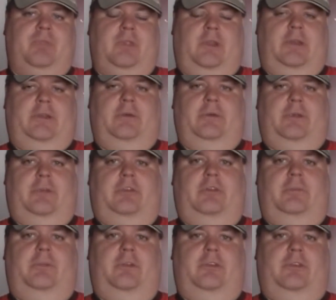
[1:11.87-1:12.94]
I know
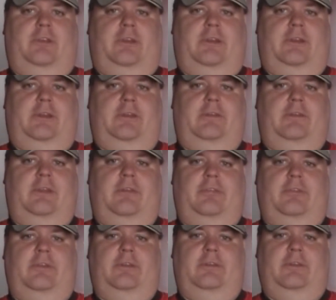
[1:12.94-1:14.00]
YouTube Music
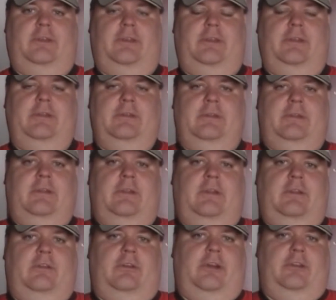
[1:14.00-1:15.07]
definitely
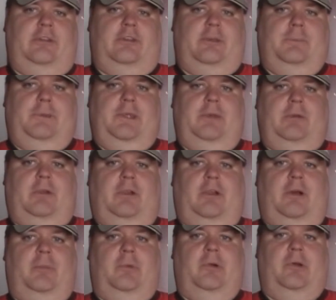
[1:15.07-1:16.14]
tries to compete a
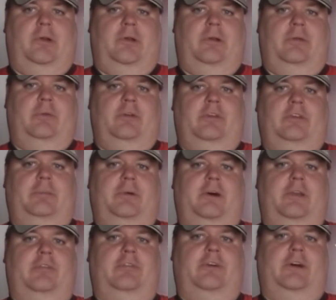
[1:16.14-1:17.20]
lot more with
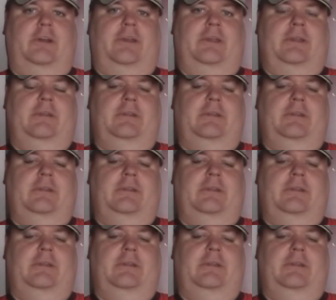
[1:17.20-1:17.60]
Spotify